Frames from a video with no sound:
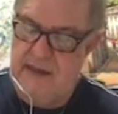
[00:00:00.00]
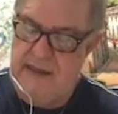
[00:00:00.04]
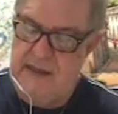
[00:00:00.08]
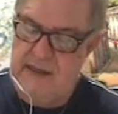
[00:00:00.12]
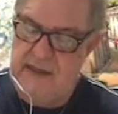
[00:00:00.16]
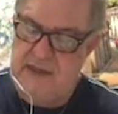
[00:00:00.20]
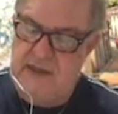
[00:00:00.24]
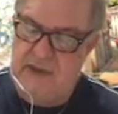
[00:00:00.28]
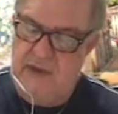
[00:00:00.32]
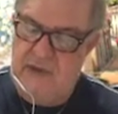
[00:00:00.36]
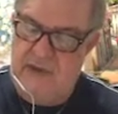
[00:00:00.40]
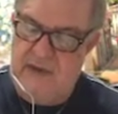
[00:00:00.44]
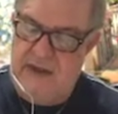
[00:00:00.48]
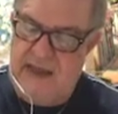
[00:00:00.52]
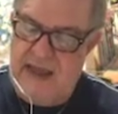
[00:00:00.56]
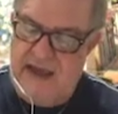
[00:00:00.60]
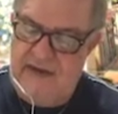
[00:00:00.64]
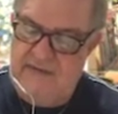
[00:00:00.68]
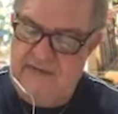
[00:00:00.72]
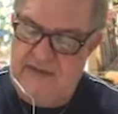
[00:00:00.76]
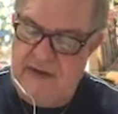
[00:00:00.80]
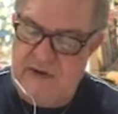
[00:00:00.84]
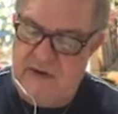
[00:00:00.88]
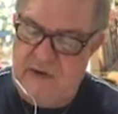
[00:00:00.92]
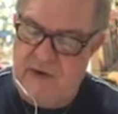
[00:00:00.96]
So we
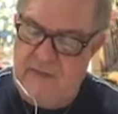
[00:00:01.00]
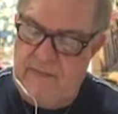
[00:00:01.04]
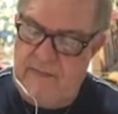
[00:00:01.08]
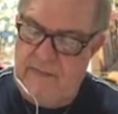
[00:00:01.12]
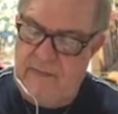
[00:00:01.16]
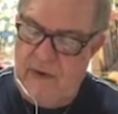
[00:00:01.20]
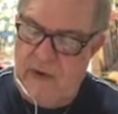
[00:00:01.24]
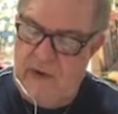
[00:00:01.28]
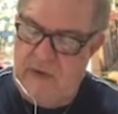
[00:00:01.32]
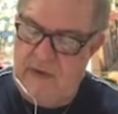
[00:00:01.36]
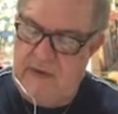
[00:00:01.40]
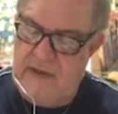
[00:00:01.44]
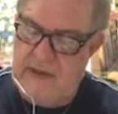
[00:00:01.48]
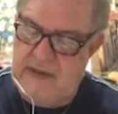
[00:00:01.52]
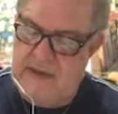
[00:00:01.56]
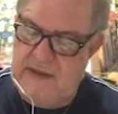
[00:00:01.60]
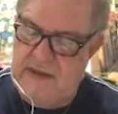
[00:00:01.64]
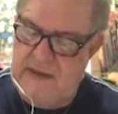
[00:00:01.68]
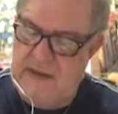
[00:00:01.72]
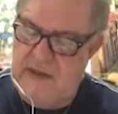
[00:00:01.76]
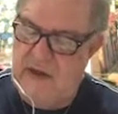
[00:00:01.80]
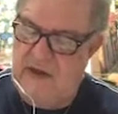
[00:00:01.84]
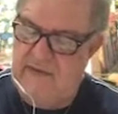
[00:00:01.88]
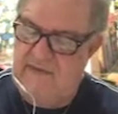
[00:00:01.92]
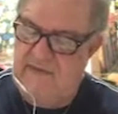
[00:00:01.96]
have the
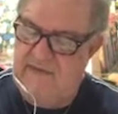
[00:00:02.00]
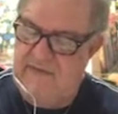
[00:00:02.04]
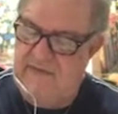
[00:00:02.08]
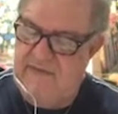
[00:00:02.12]
components of a